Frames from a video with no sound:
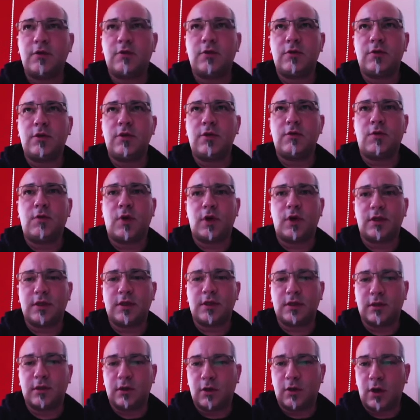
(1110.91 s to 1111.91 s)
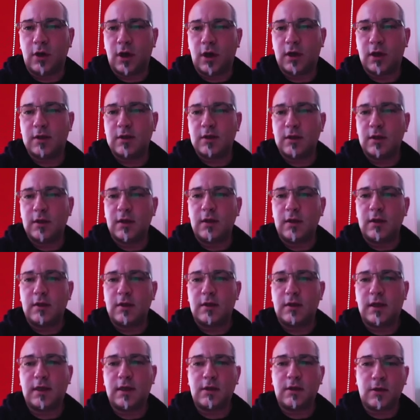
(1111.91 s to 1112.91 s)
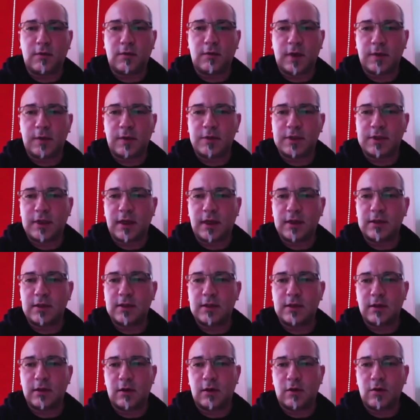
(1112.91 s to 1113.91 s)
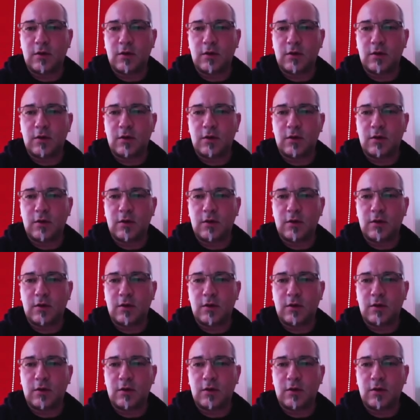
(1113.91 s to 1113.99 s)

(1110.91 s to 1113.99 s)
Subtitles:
you want an alert that your website is slow.